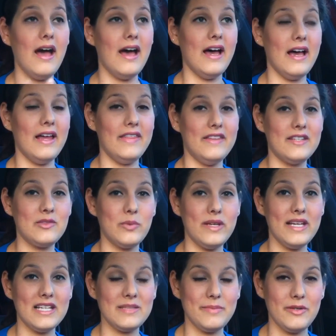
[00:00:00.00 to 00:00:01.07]
Uh, this
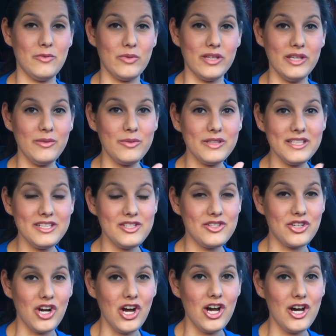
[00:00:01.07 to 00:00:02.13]
week has been really, really
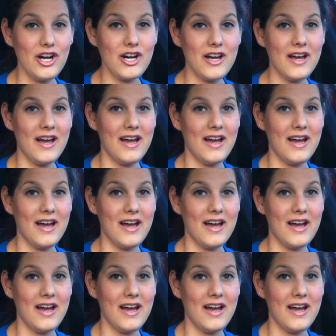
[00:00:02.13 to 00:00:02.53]
strong.